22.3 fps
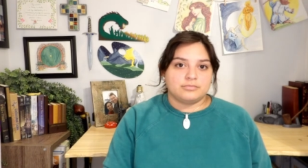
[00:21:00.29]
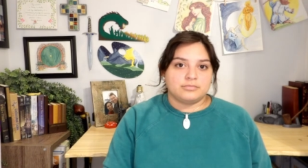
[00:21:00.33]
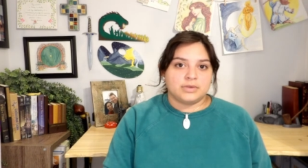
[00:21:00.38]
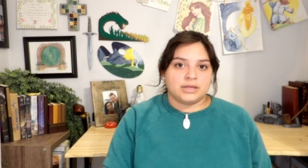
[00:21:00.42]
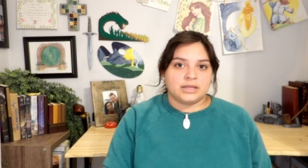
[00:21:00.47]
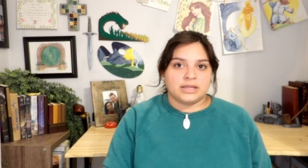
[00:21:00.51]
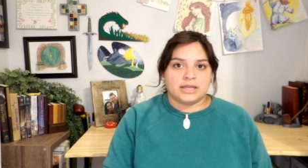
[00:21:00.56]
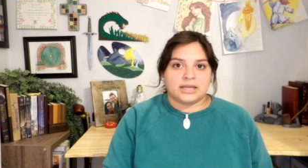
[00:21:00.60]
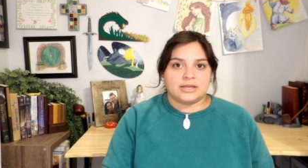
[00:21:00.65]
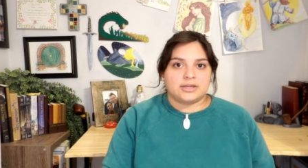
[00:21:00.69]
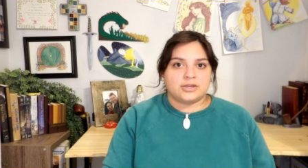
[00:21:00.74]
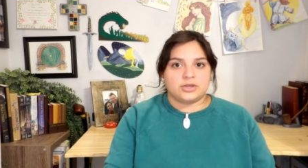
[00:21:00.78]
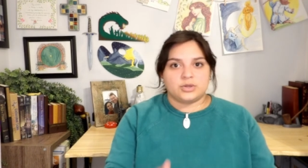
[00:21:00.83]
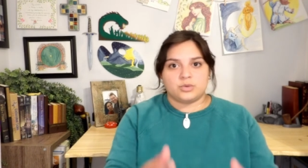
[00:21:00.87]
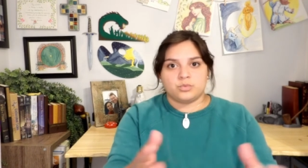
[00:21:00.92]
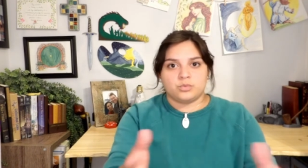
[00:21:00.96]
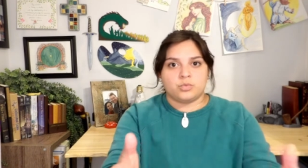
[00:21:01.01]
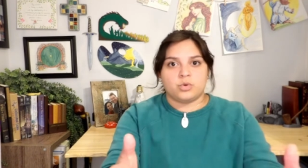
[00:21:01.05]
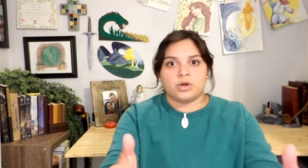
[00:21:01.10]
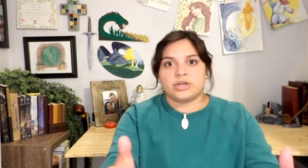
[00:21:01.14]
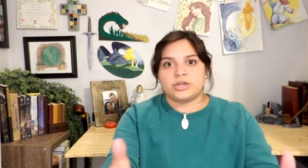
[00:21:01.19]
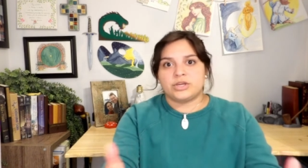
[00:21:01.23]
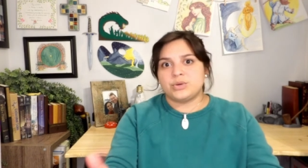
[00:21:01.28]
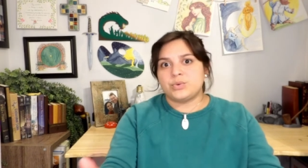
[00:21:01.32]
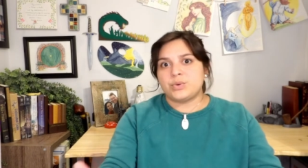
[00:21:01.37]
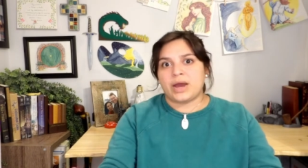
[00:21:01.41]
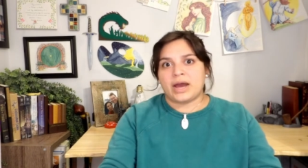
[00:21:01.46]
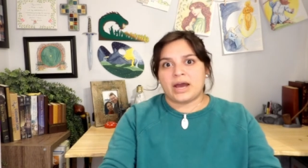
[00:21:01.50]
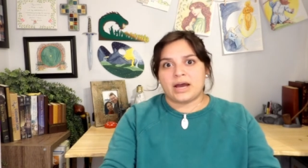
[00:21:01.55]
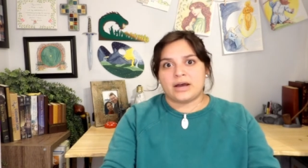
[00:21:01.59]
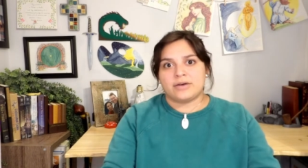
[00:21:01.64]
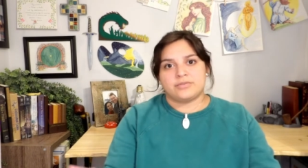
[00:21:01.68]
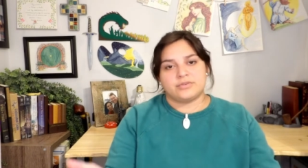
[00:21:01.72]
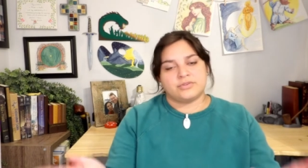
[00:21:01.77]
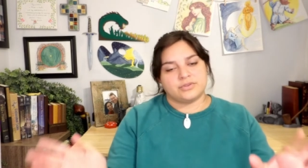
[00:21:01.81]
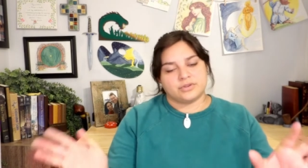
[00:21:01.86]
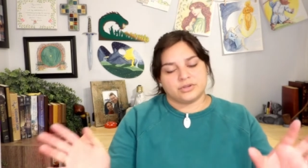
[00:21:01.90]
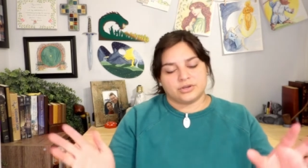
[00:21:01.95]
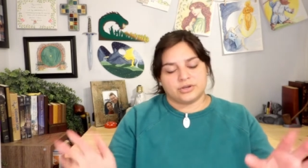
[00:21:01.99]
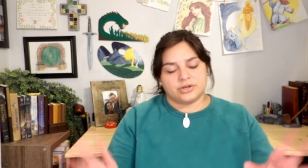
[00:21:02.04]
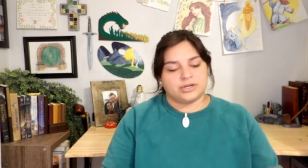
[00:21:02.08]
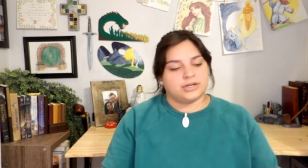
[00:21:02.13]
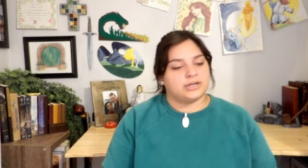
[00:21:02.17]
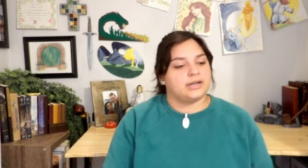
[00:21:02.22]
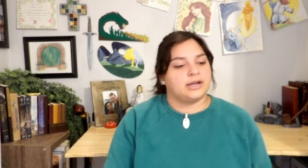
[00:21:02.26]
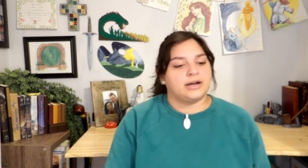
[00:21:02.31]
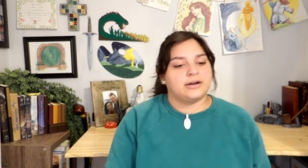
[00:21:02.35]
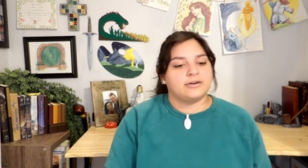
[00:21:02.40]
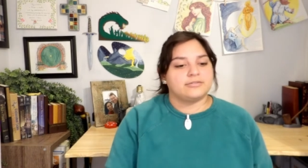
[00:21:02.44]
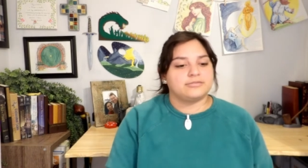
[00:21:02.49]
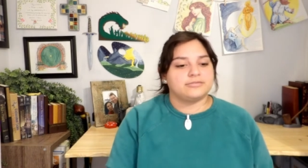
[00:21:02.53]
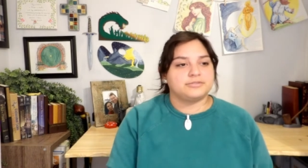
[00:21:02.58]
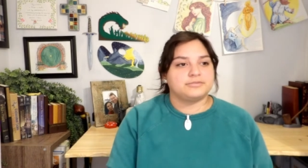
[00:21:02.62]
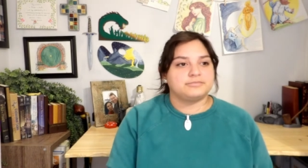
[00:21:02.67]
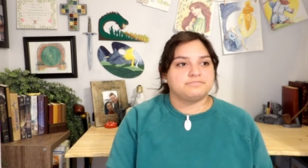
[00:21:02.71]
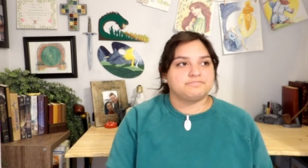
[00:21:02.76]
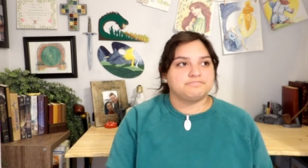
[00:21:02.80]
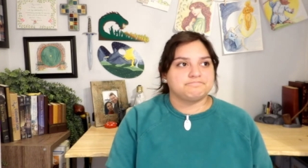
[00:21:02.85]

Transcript: and like what you have isn't good enough.